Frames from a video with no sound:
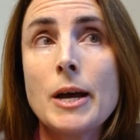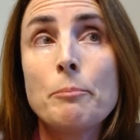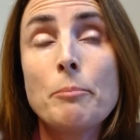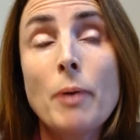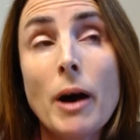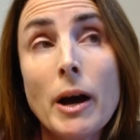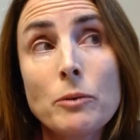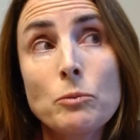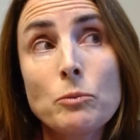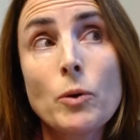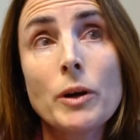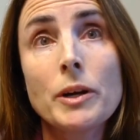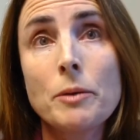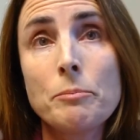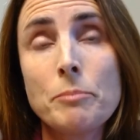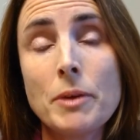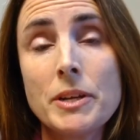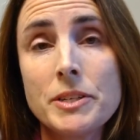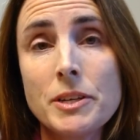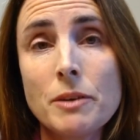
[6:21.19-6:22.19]
But what
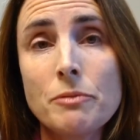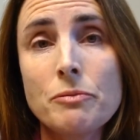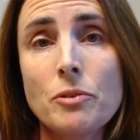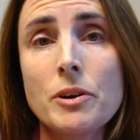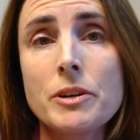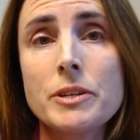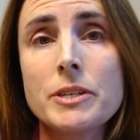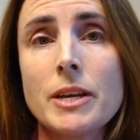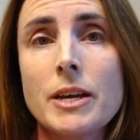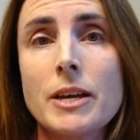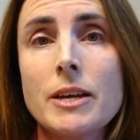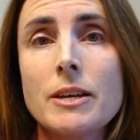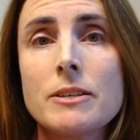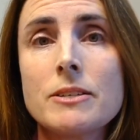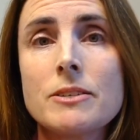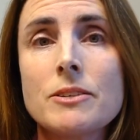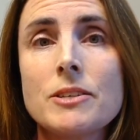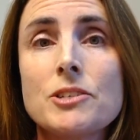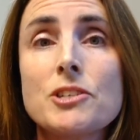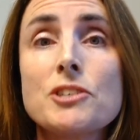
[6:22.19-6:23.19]
can be different
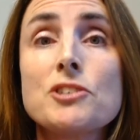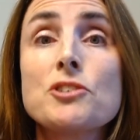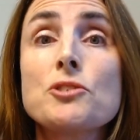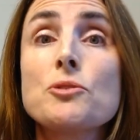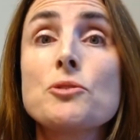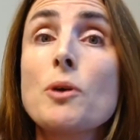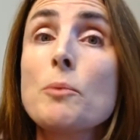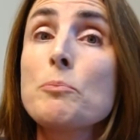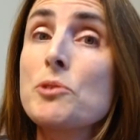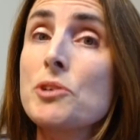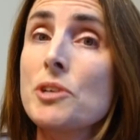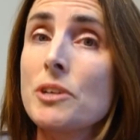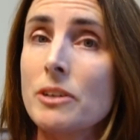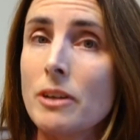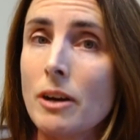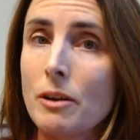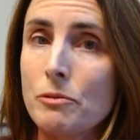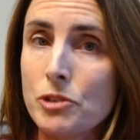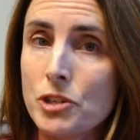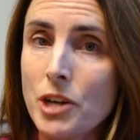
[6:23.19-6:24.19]
is the description
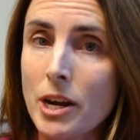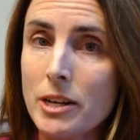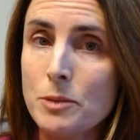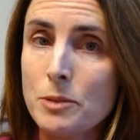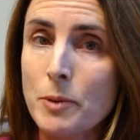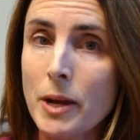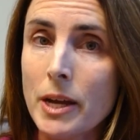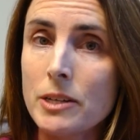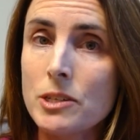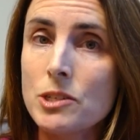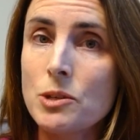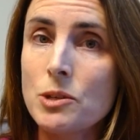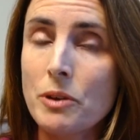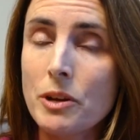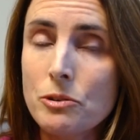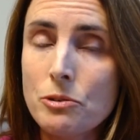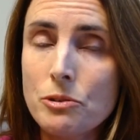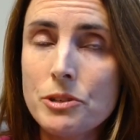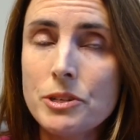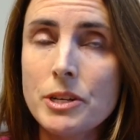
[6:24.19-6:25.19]
of chest pain. So
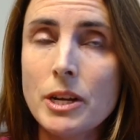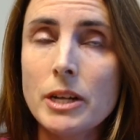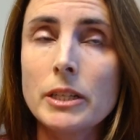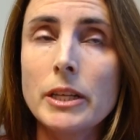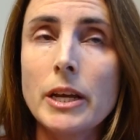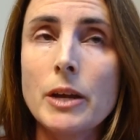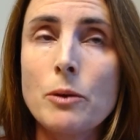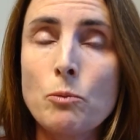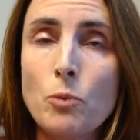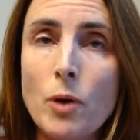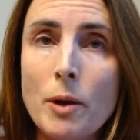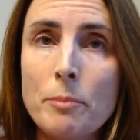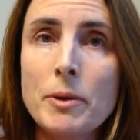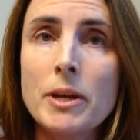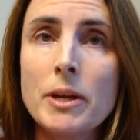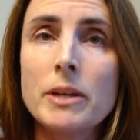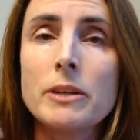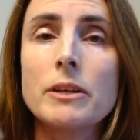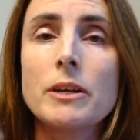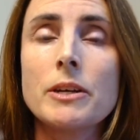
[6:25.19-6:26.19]
interestingly,
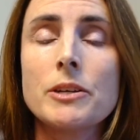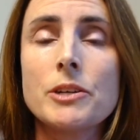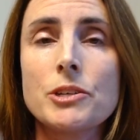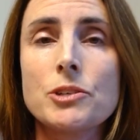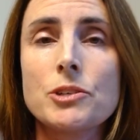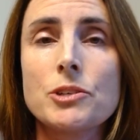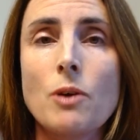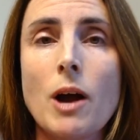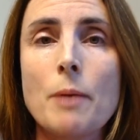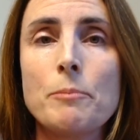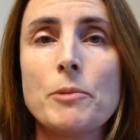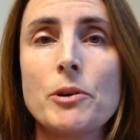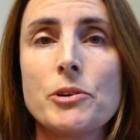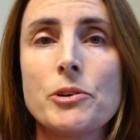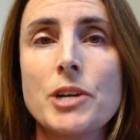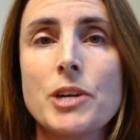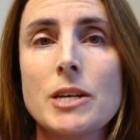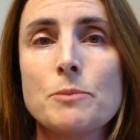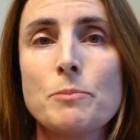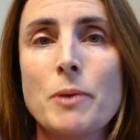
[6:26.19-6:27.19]
women can describe their
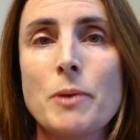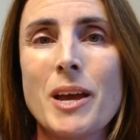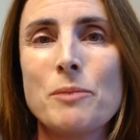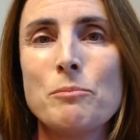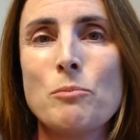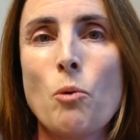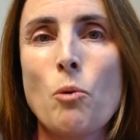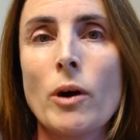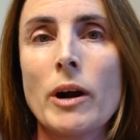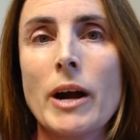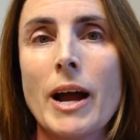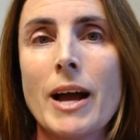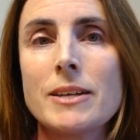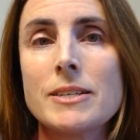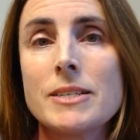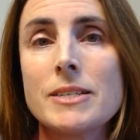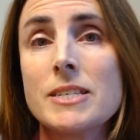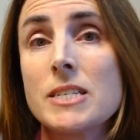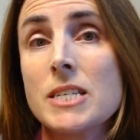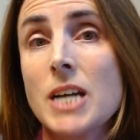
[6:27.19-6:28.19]
chest pain more
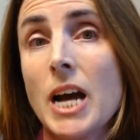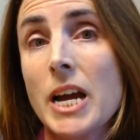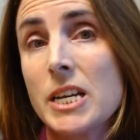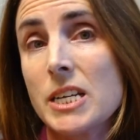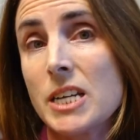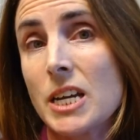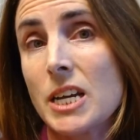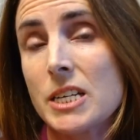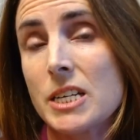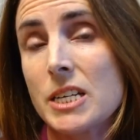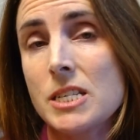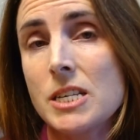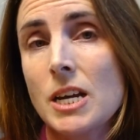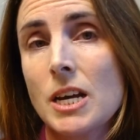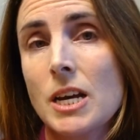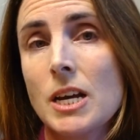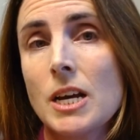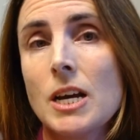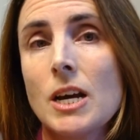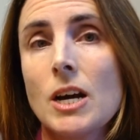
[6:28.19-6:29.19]
as tightness
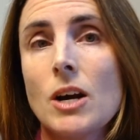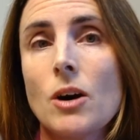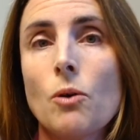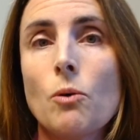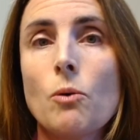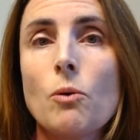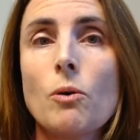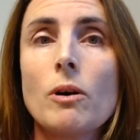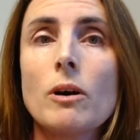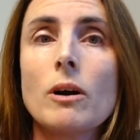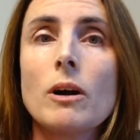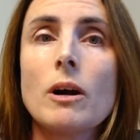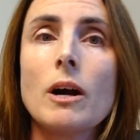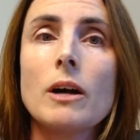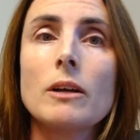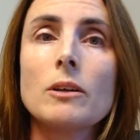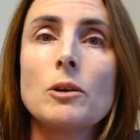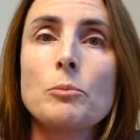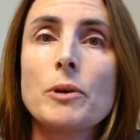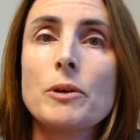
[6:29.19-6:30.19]
or
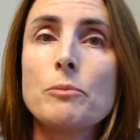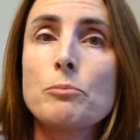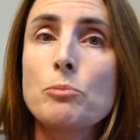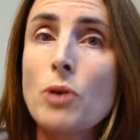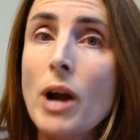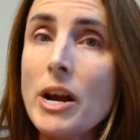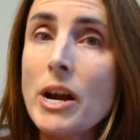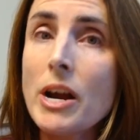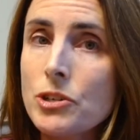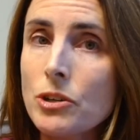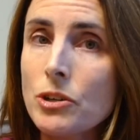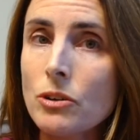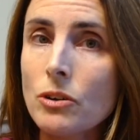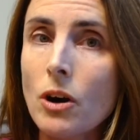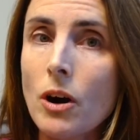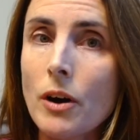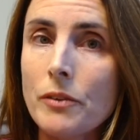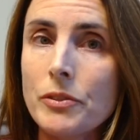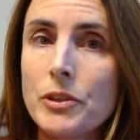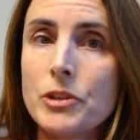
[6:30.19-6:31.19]
a little bit of pressure
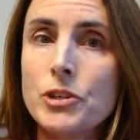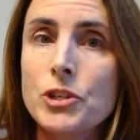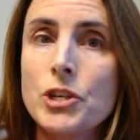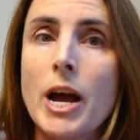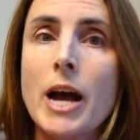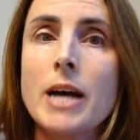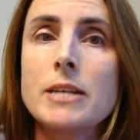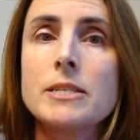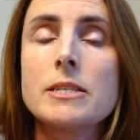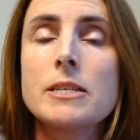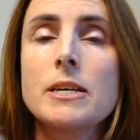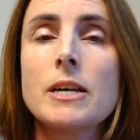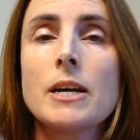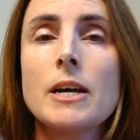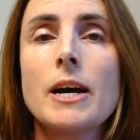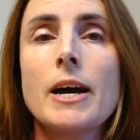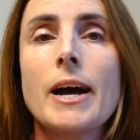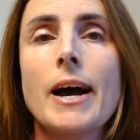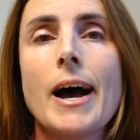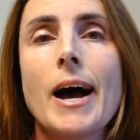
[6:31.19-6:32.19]
on the chest,
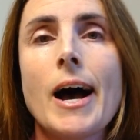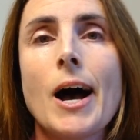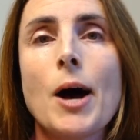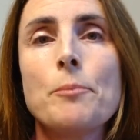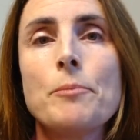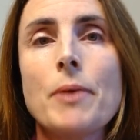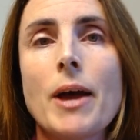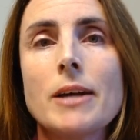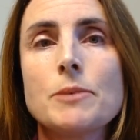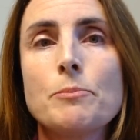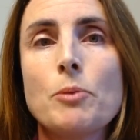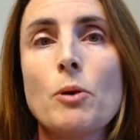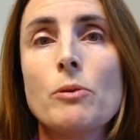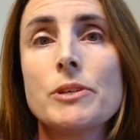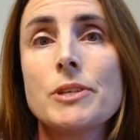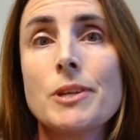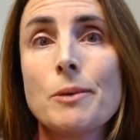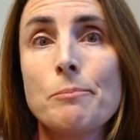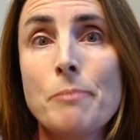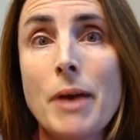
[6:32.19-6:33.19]
as
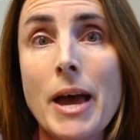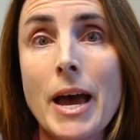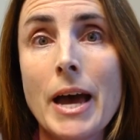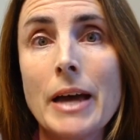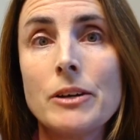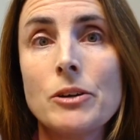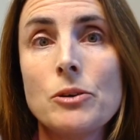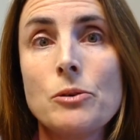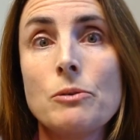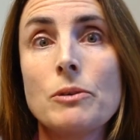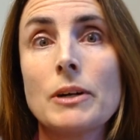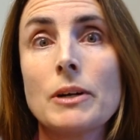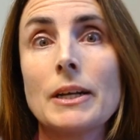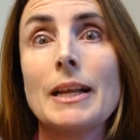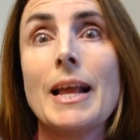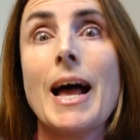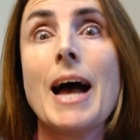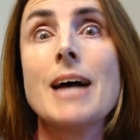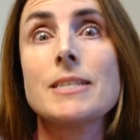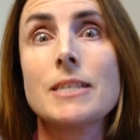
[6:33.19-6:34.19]
opposed to men who
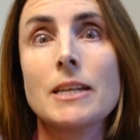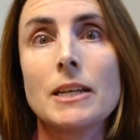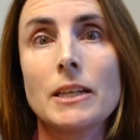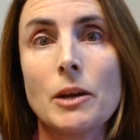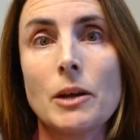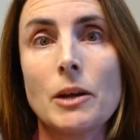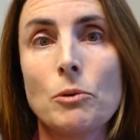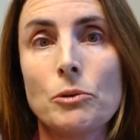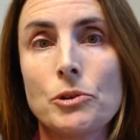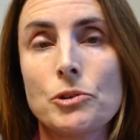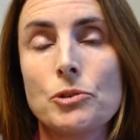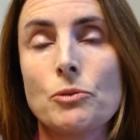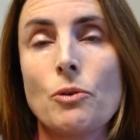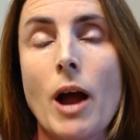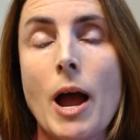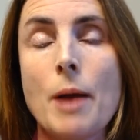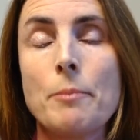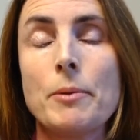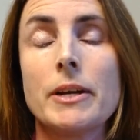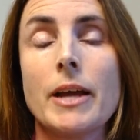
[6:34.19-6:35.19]
classically will
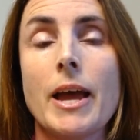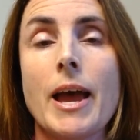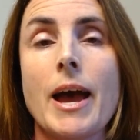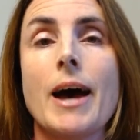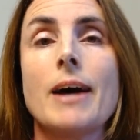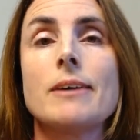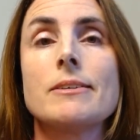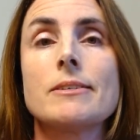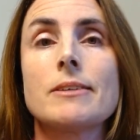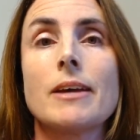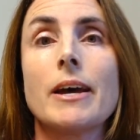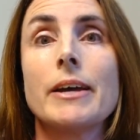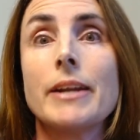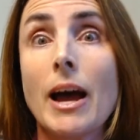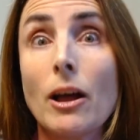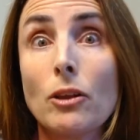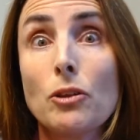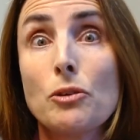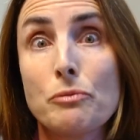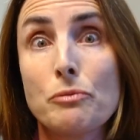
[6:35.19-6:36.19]
describe it as an
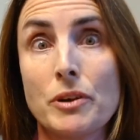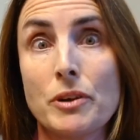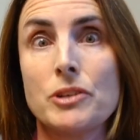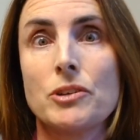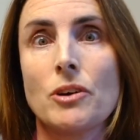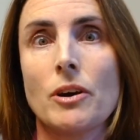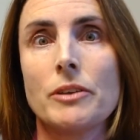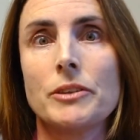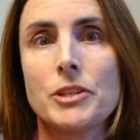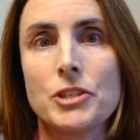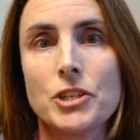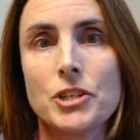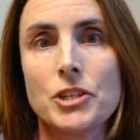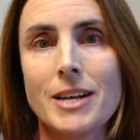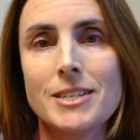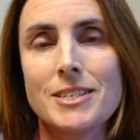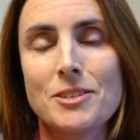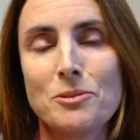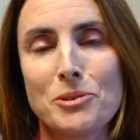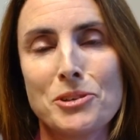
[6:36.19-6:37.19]
elephant on the
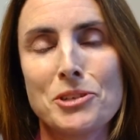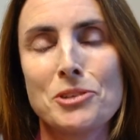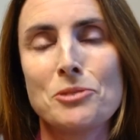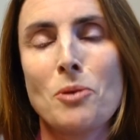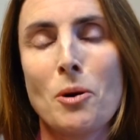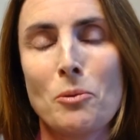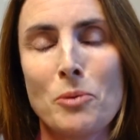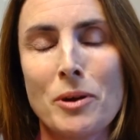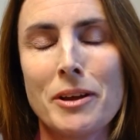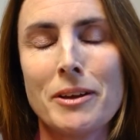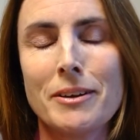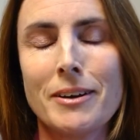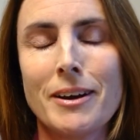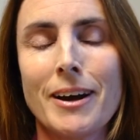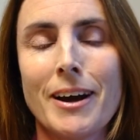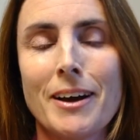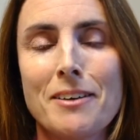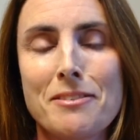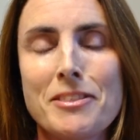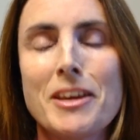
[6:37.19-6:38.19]
chest, which is what we
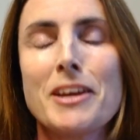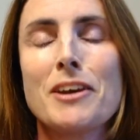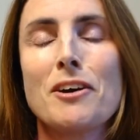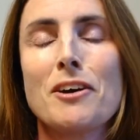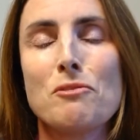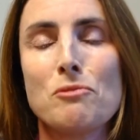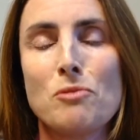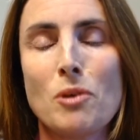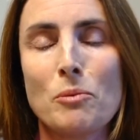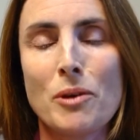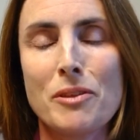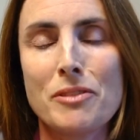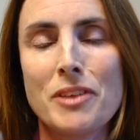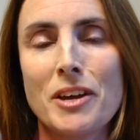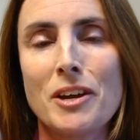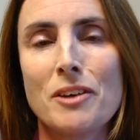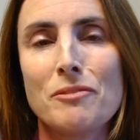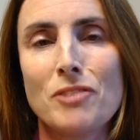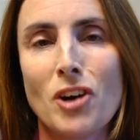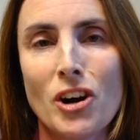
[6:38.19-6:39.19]
think of when we
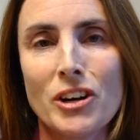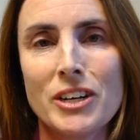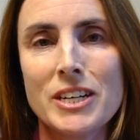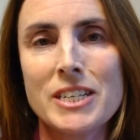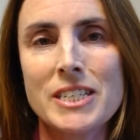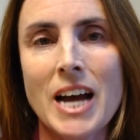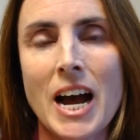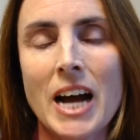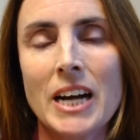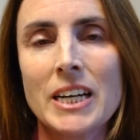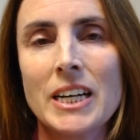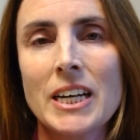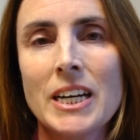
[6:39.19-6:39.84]
think of a heart attack.